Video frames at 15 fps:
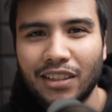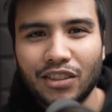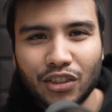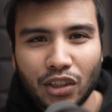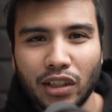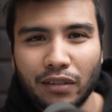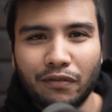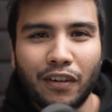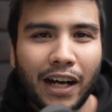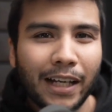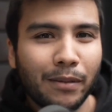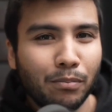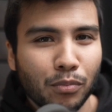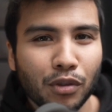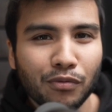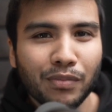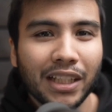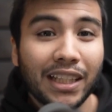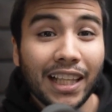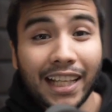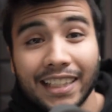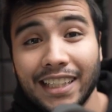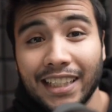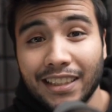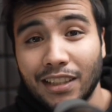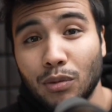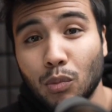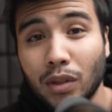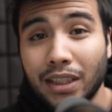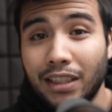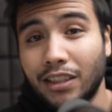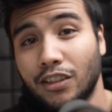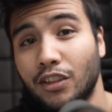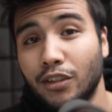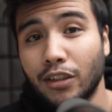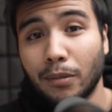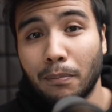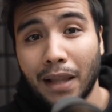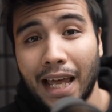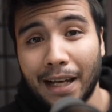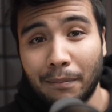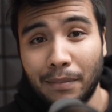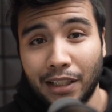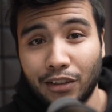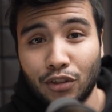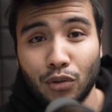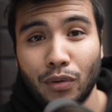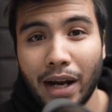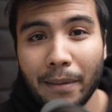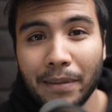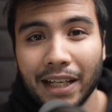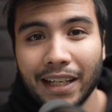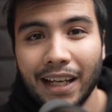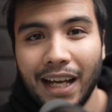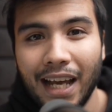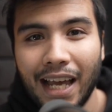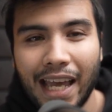certified movement like they did with the Tudor black base ceramic,